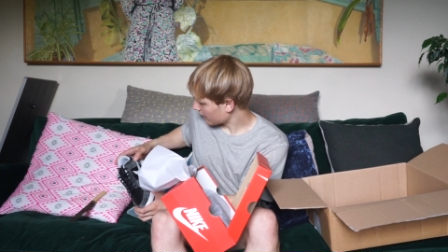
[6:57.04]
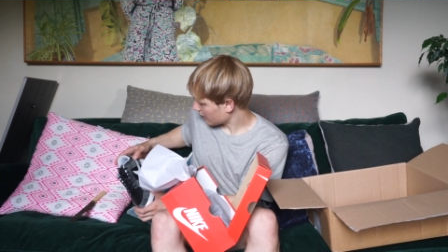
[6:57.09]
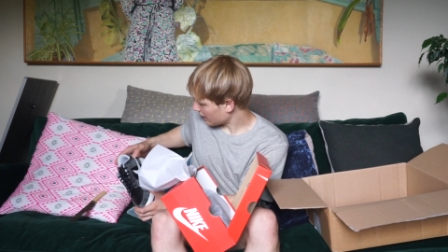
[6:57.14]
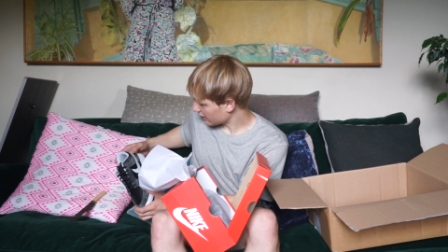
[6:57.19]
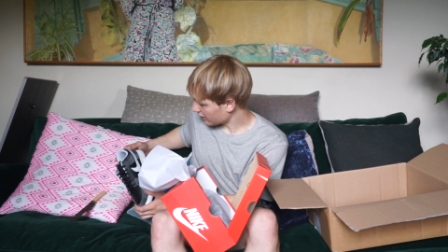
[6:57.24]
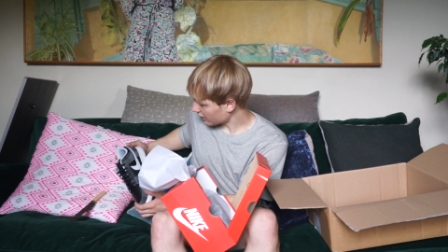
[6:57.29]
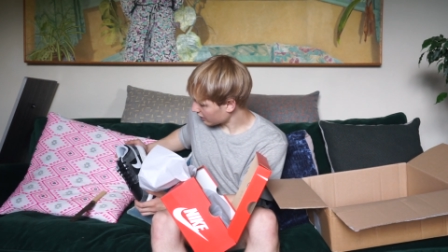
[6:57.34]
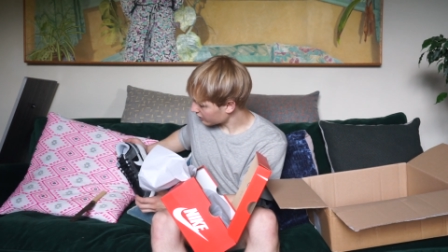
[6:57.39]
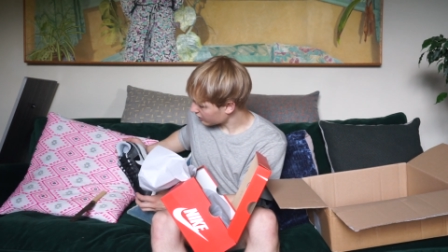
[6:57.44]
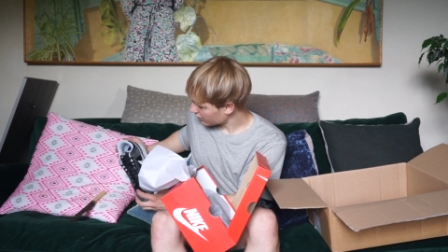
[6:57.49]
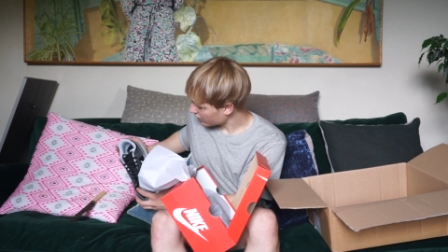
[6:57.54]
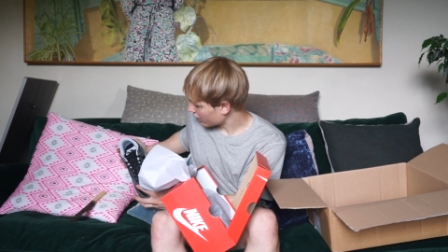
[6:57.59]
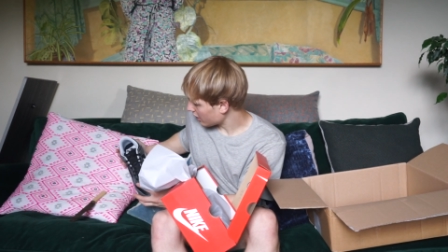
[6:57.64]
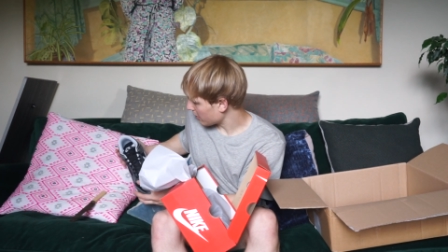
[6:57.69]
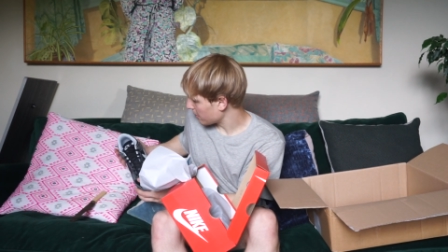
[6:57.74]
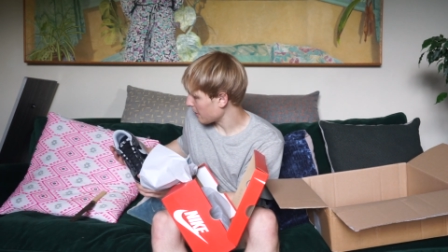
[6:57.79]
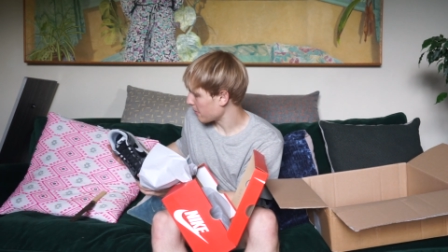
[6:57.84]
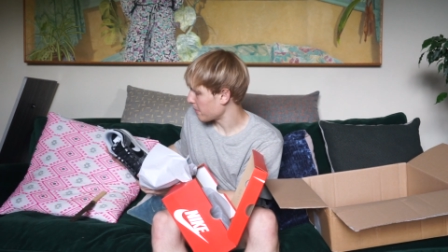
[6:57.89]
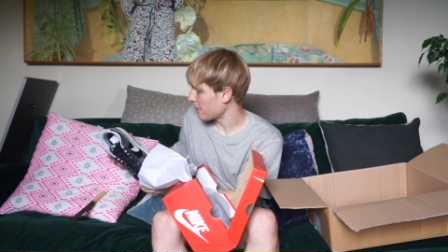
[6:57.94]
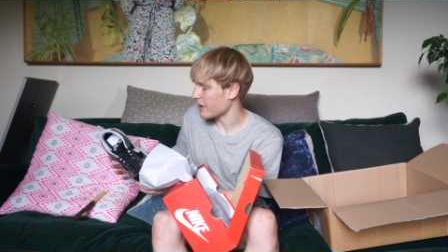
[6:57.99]
it does look a
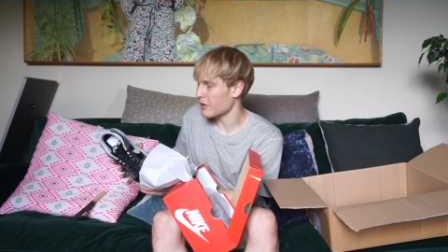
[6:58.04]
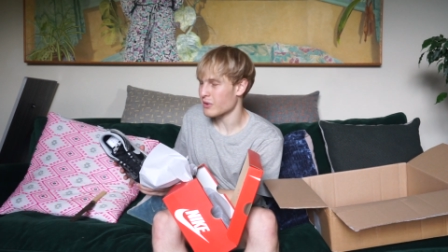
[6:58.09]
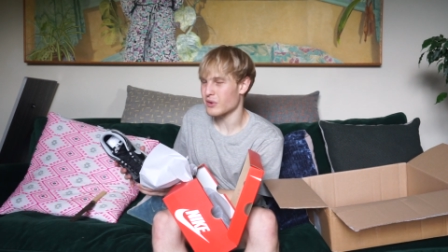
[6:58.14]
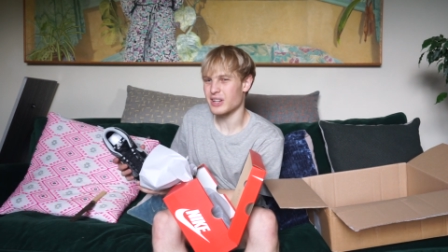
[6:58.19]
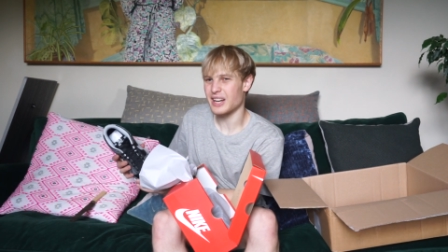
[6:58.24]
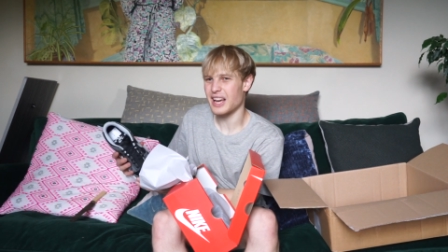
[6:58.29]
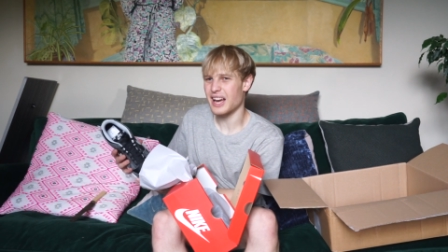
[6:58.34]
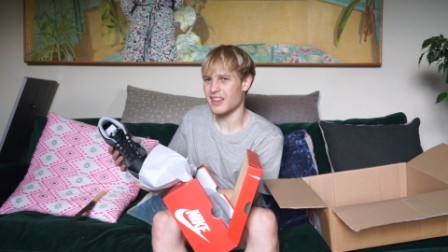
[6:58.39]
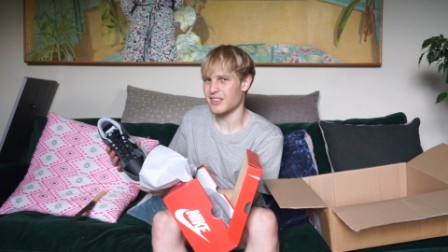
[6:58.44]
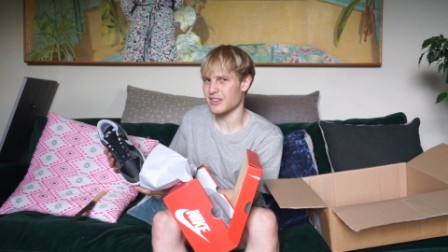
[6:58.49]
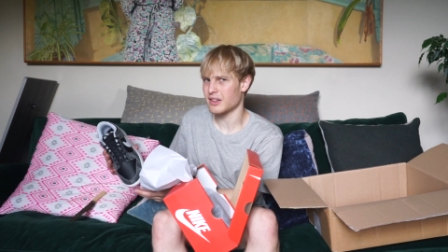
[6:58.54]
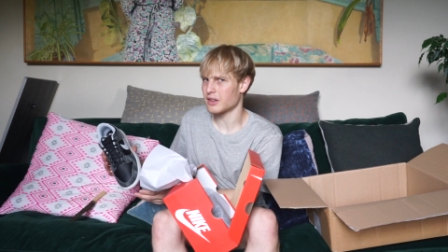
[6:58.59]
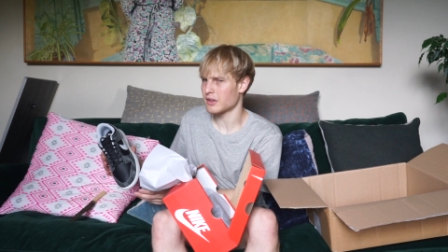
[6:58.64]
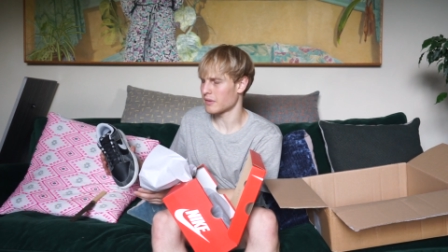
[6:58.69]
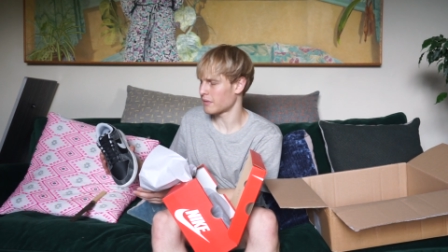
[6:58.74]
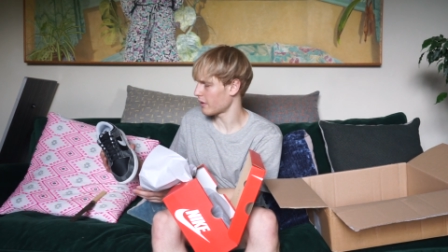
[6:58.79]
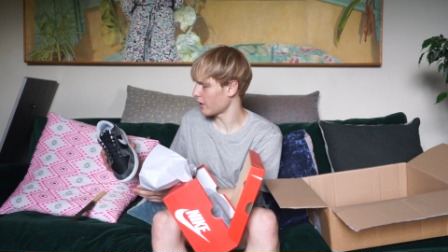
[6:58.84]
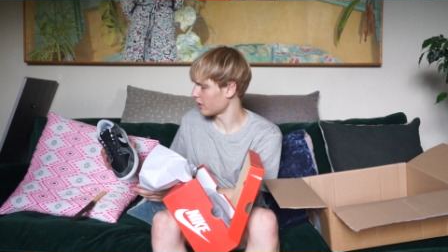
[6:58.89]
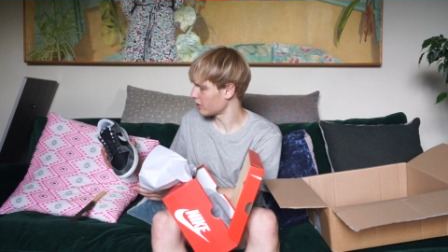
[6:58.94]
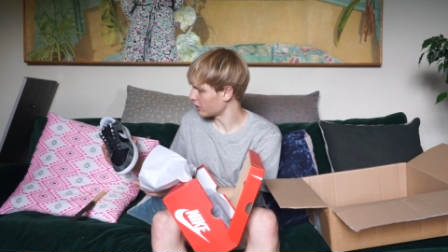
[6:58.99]
bit better in hand than the
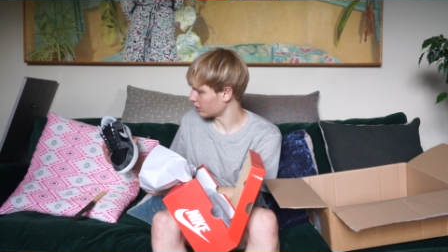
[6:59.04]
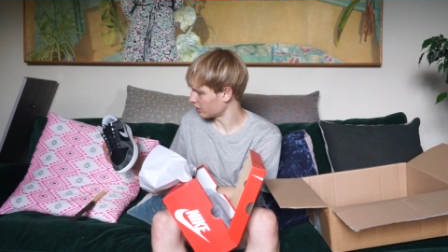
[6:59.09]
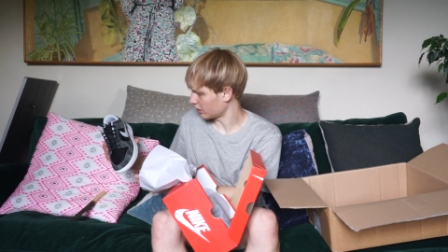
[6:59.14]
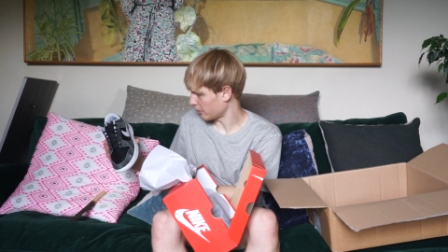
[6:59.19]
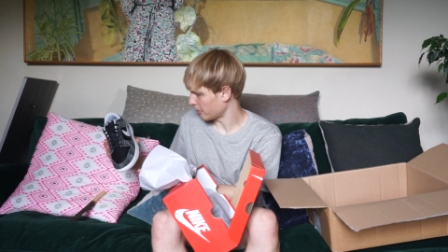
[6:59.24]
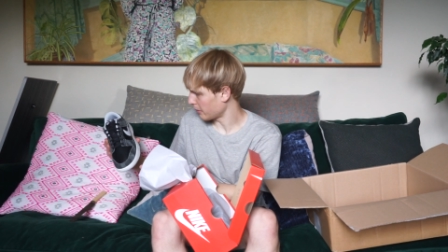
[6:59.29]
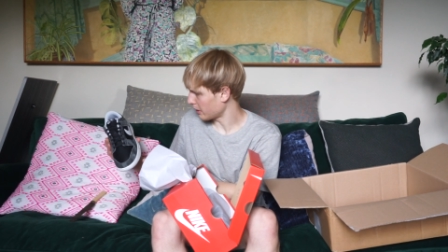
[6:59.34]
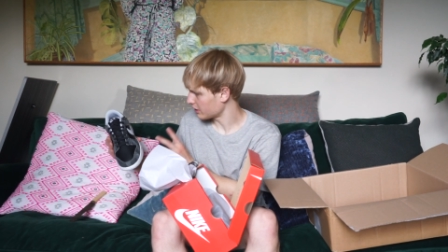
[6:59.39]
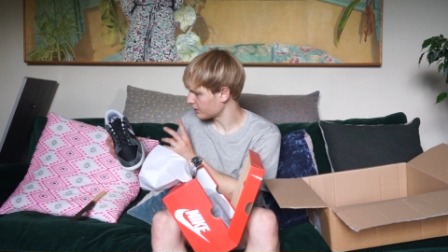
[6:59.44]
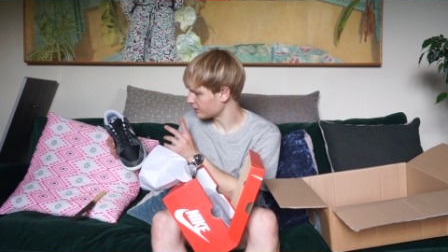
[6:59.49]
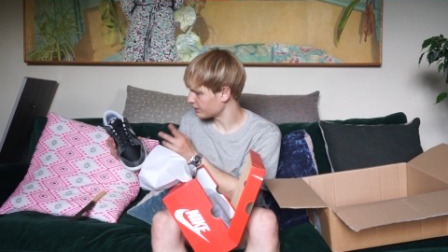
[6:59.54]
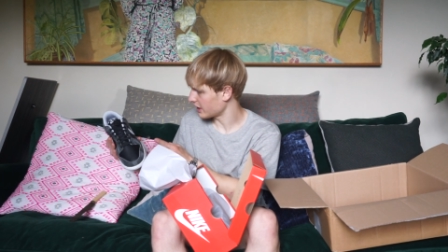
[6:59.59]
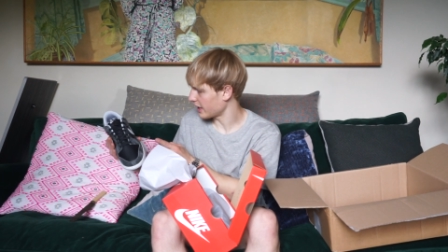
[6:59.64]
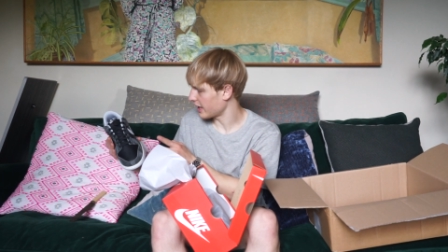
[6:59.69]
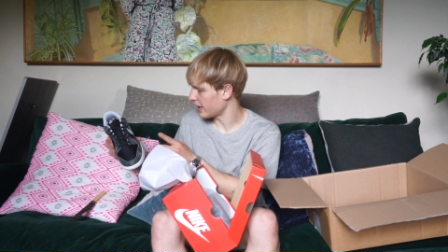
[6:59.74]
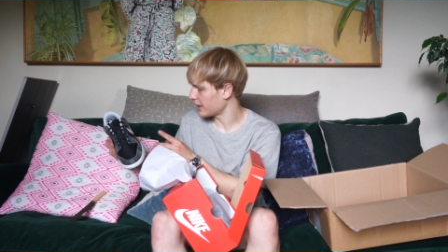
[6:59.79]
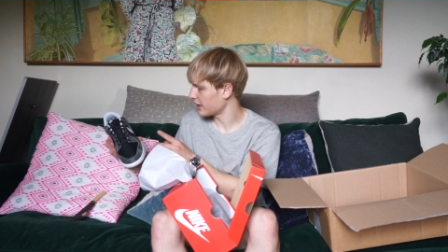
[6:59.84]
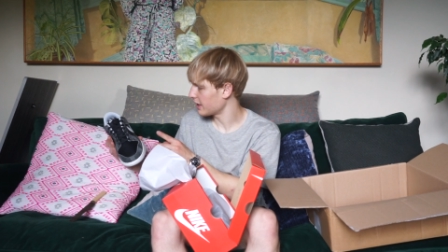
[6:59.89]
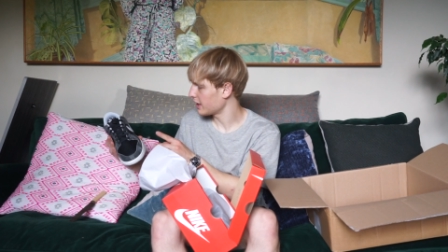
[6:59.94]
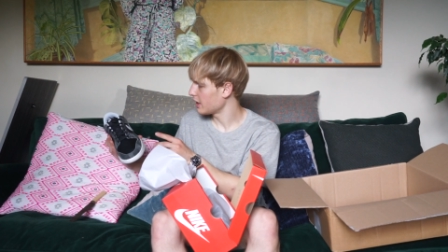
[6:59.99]
photos, I must
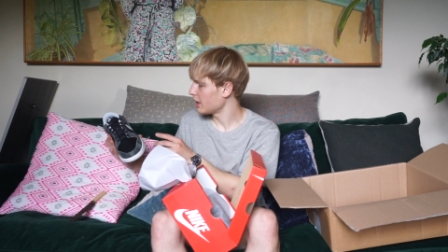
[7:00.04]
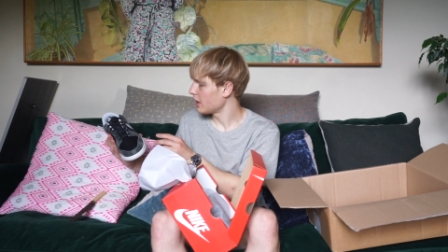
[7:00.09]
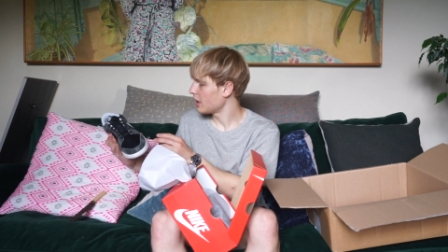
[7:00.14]
say.